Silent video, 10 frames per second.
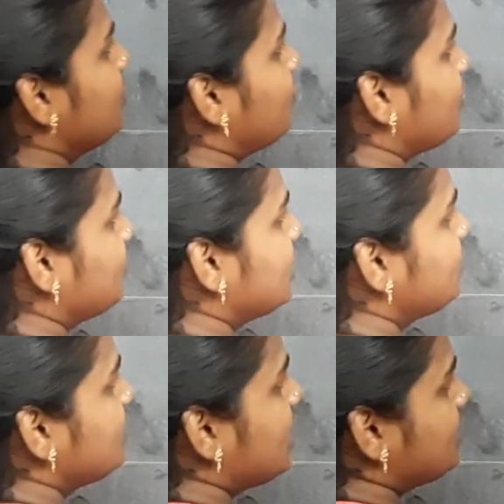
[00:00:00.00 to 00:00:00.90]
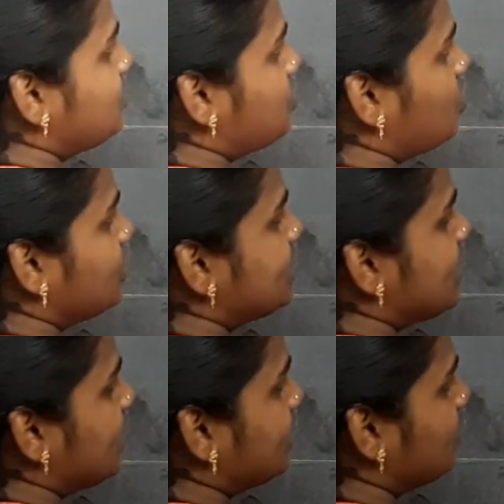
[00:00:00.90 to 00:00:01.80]
From this we can draw the
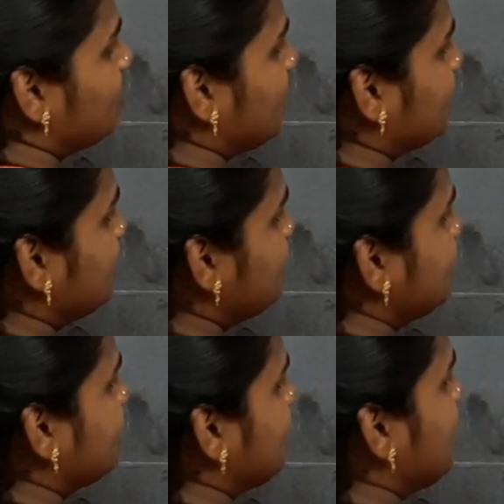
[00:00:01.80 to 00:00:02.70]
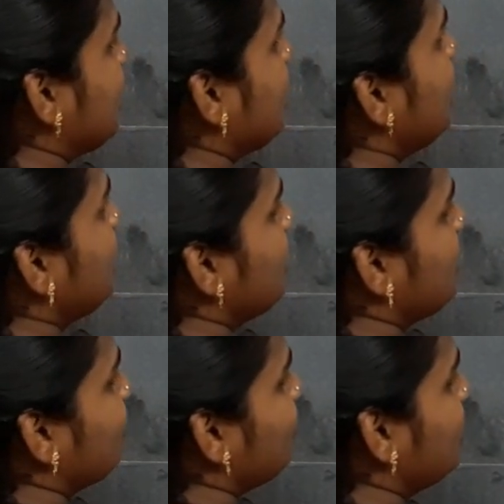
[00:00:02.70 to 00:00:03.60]
diagram like this, A,
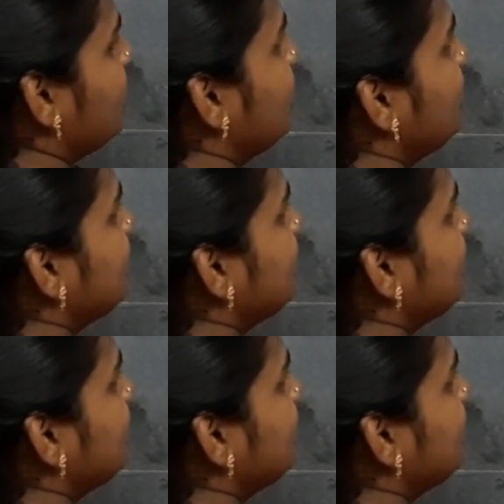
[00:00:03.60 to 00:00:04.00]
B,